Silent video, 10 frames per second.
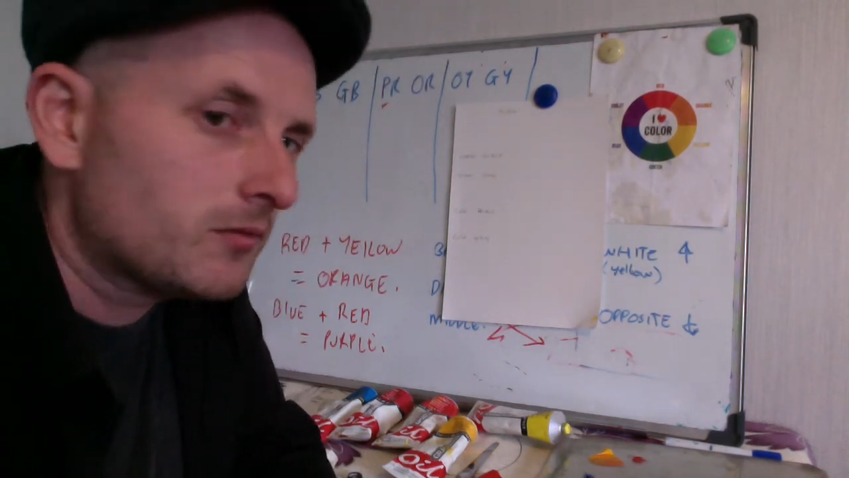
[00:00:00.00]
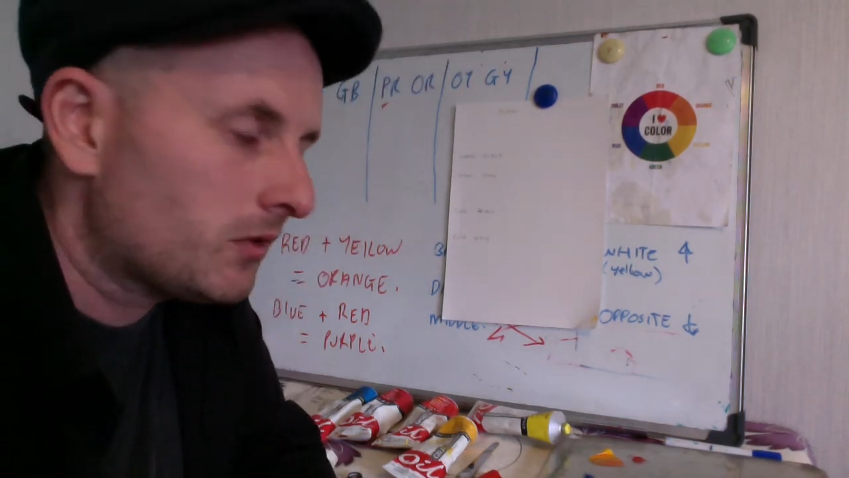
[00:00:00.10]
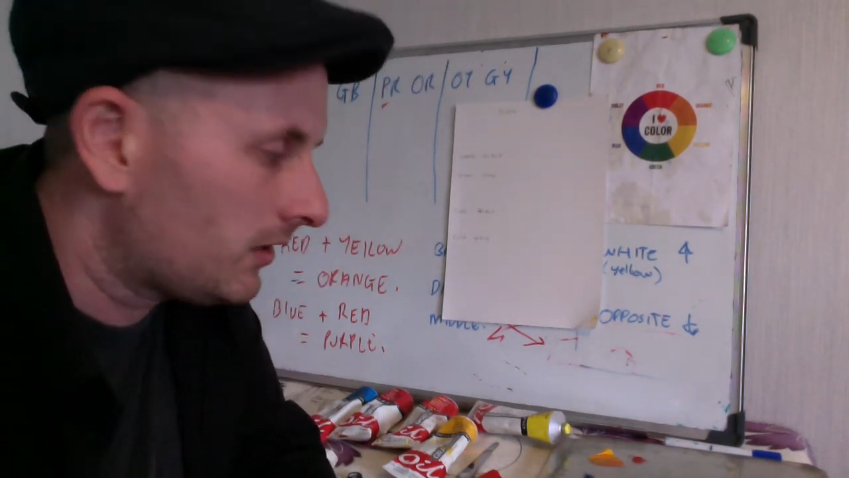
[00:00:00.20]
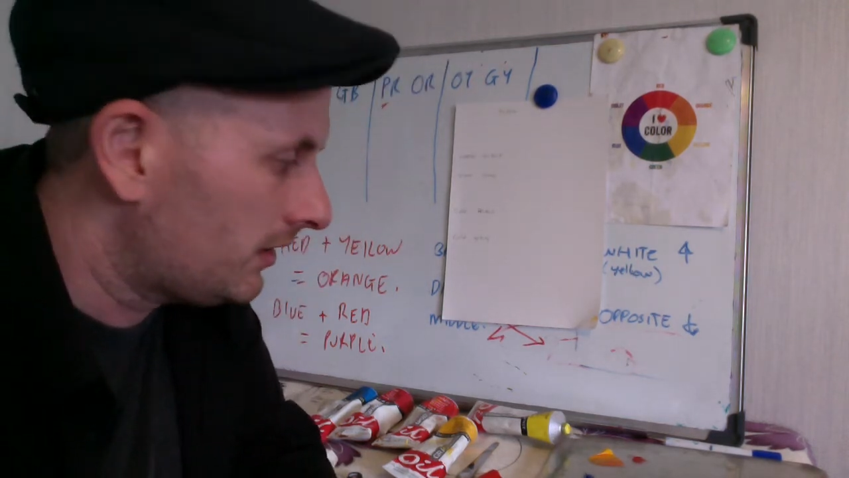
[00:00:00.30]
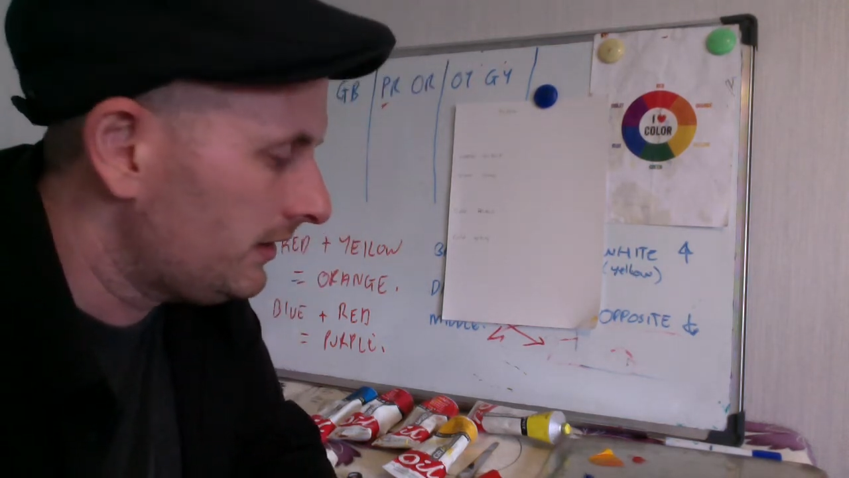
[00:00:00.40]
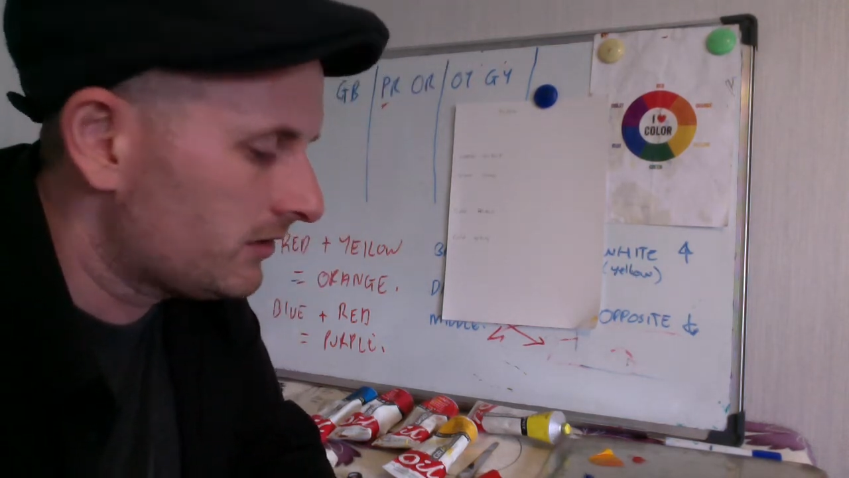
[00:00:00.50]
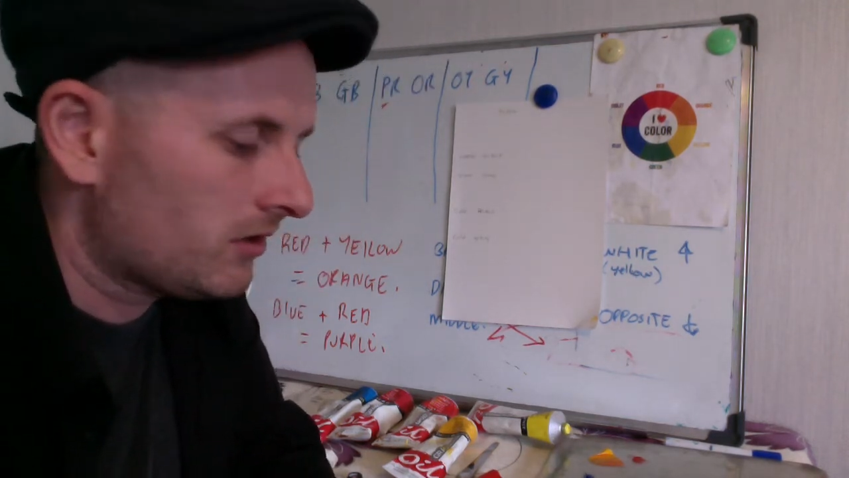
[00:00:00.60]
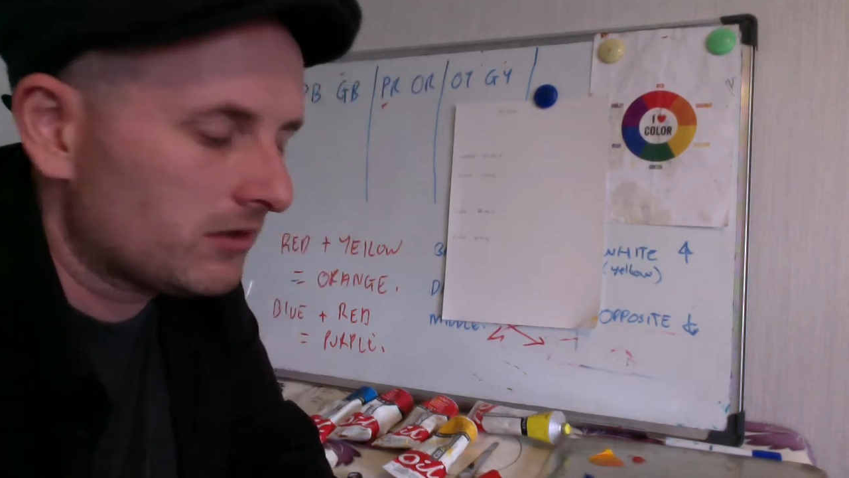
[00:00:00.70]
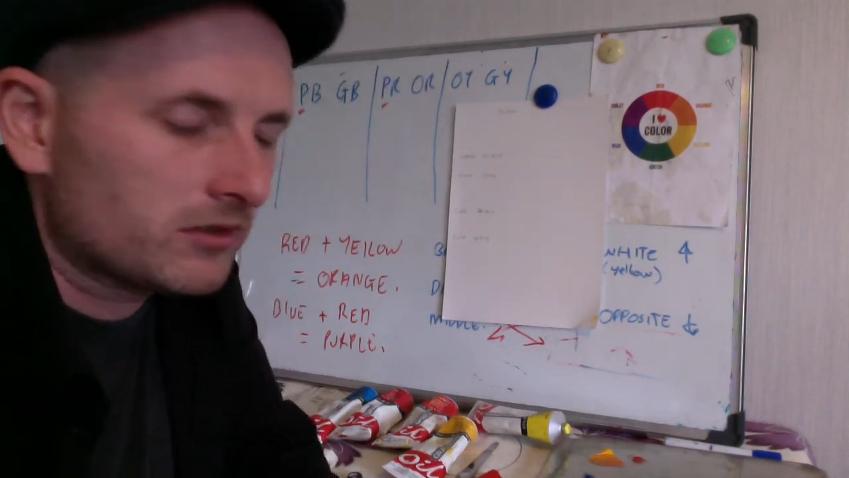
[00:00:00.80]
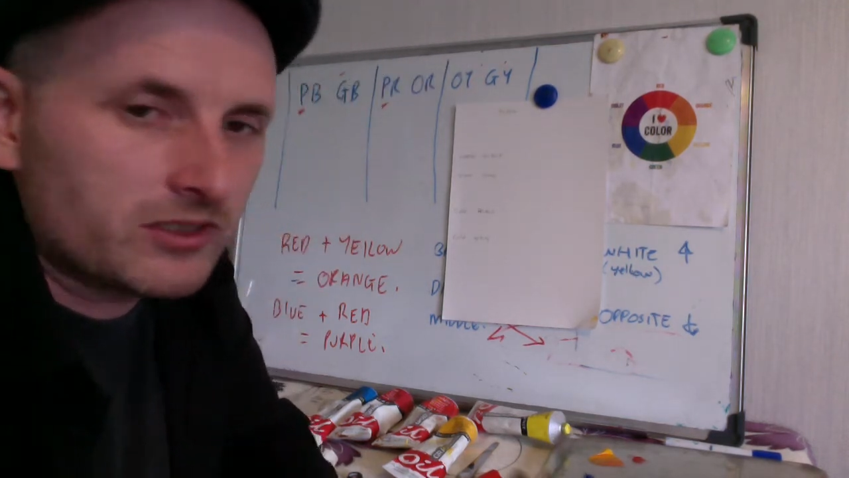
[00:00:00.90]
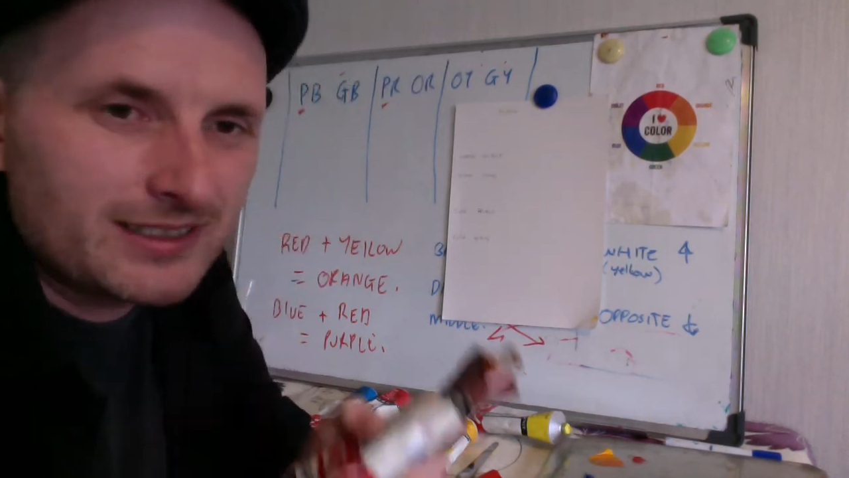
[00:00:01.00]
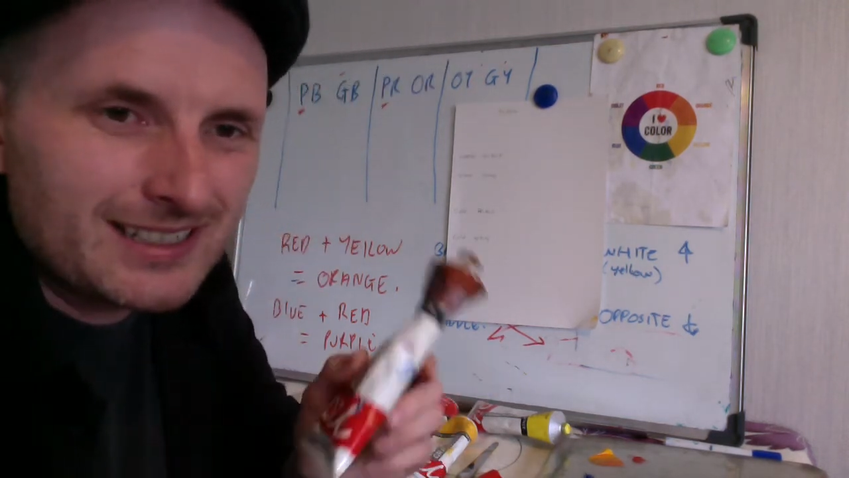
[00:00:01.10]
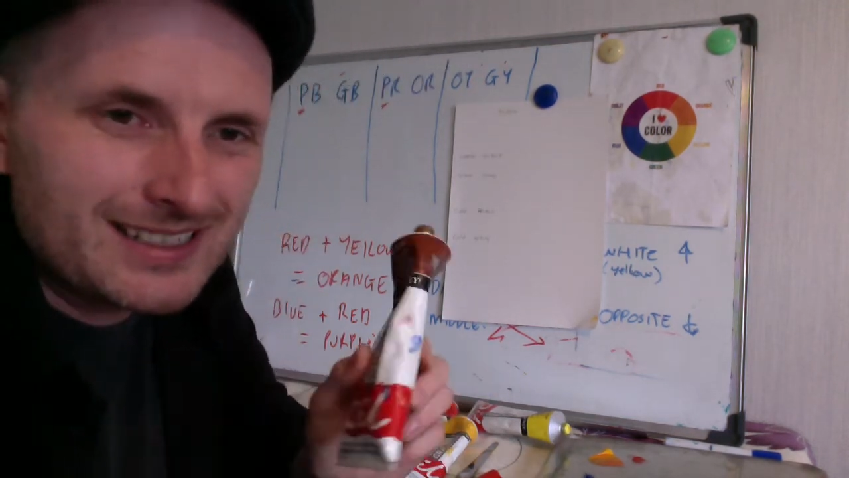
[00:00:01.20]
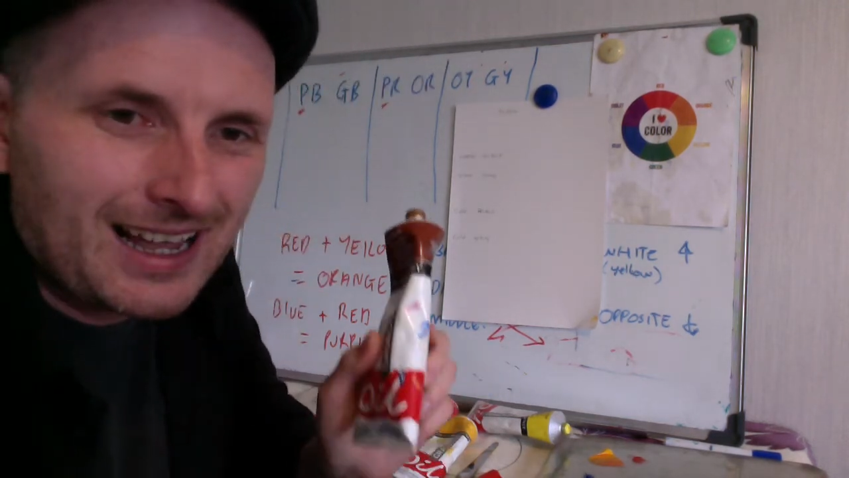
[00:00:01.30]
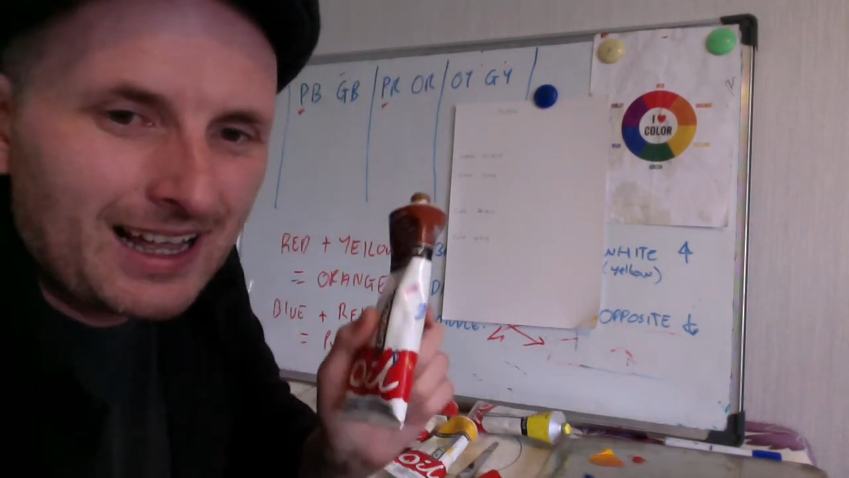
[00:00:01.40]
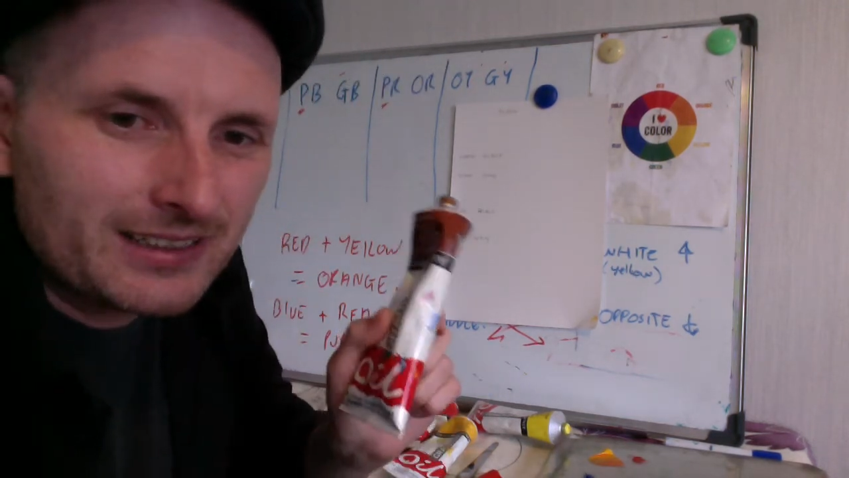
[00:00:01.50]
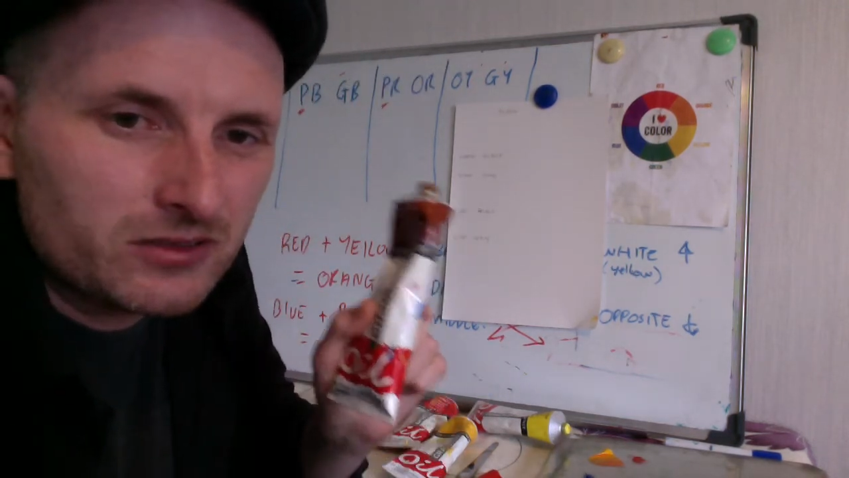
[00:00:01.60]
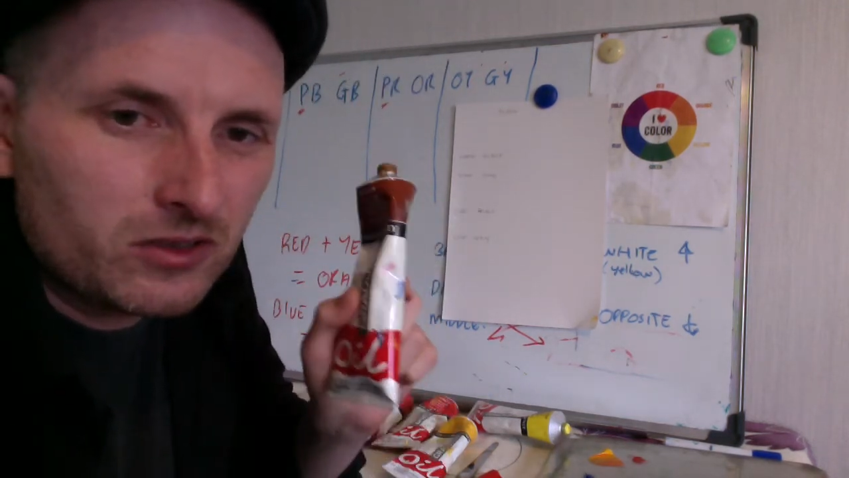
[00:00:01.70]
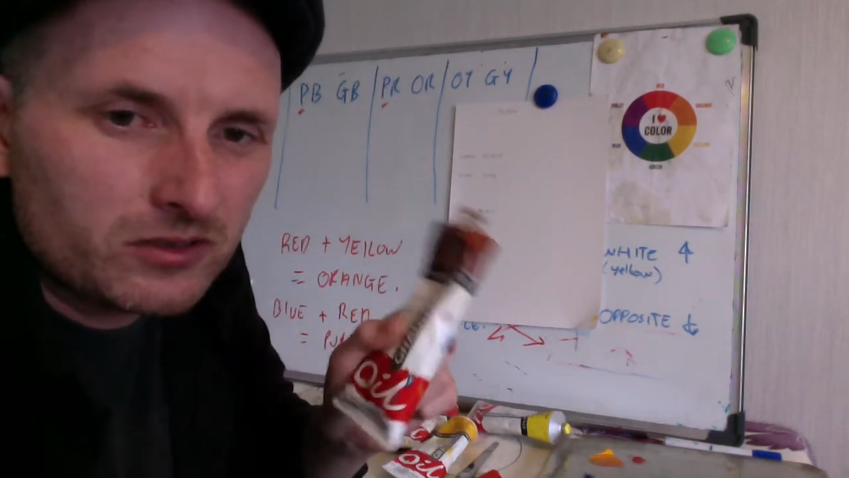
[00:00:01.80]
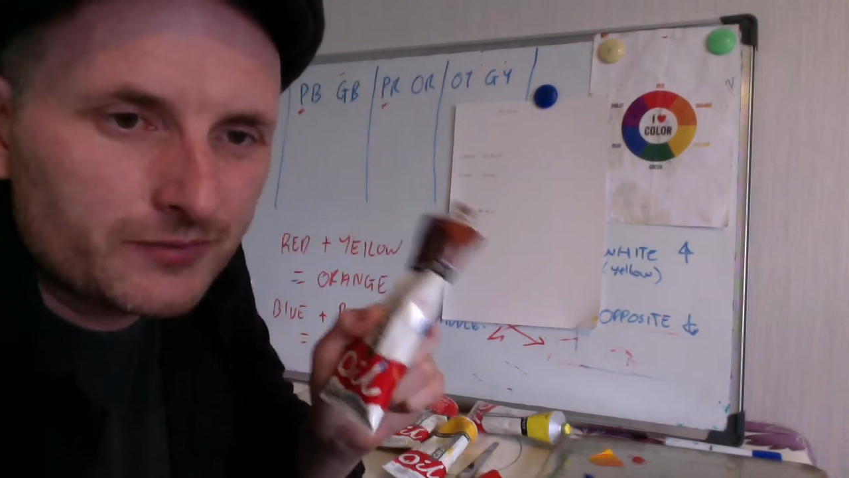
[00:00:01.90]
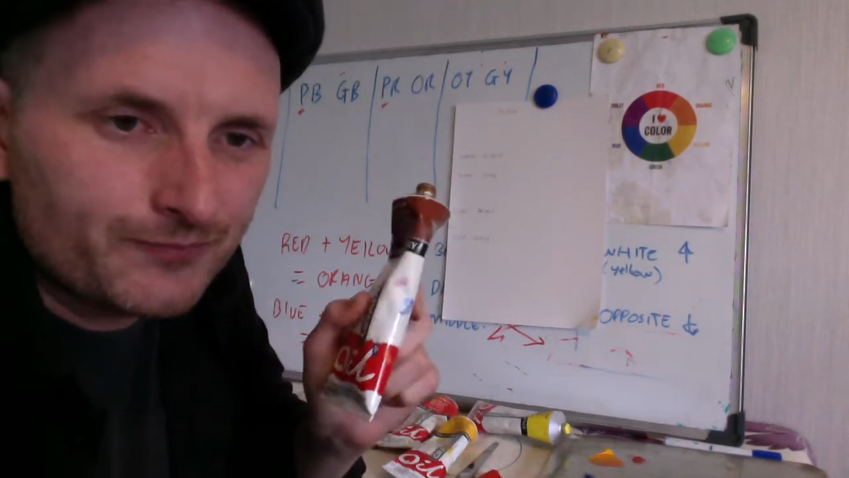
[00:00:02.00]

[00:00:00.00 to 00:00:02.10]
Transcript: on these colours is this added colour.